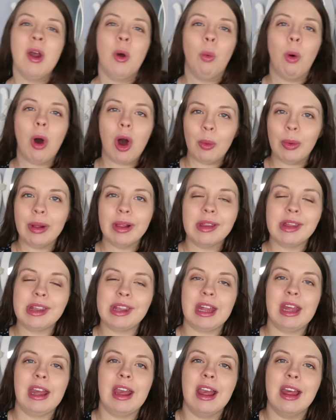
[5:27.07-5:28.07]
what I will
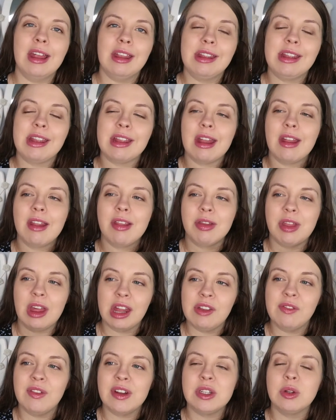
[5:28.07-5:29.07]
say is
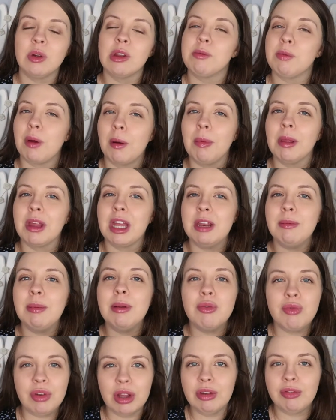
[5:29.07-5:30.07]
this video is probably going to
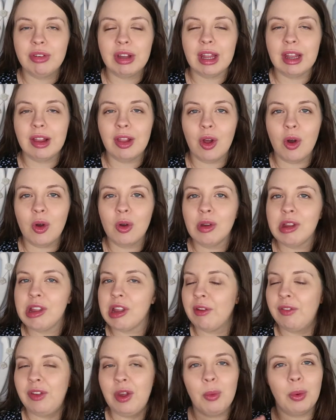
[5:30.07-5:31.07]
be really, really long.
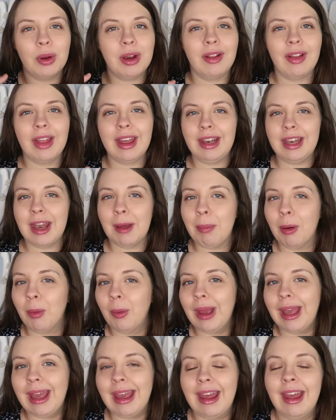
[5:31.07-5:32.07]
So if you want to like nip
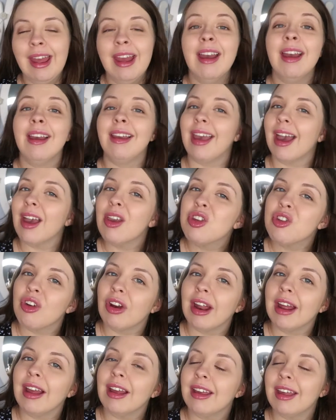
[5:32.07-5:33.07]
away, get a
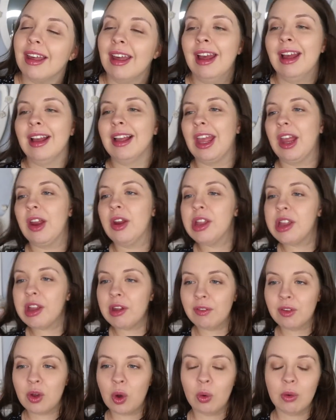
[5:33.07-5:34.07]
drink, get
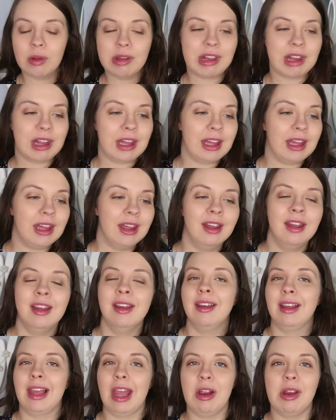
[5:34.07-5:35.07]
yourself cosy,
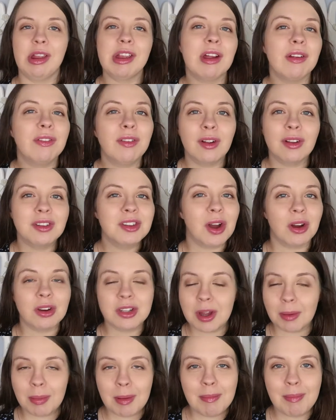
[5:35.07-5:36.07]
get yourself all
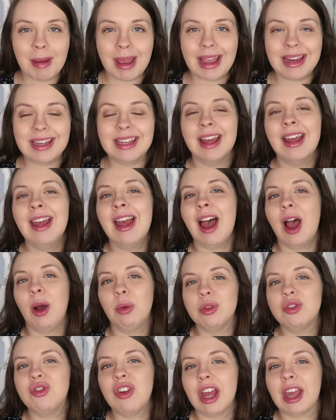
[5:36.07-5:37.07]
tucked up in bed, I
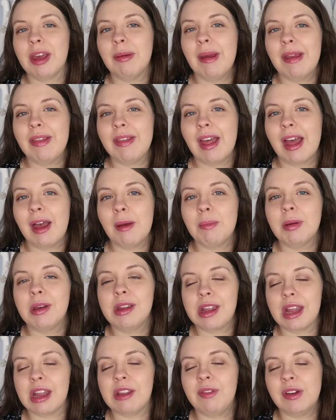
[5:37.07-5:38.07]
would recommend that
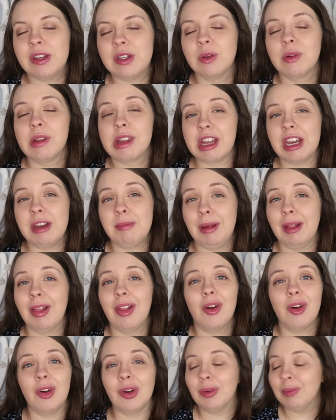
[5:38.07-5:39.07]
because this video is going to be
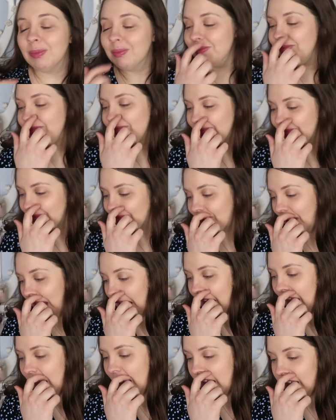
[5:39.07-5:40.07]
long.
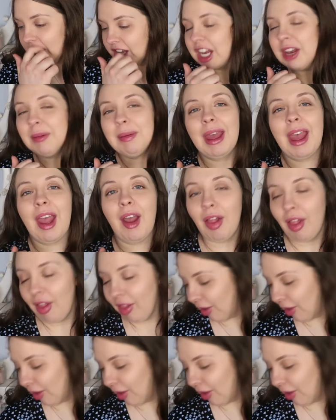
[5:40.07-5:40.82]
It's going to be hella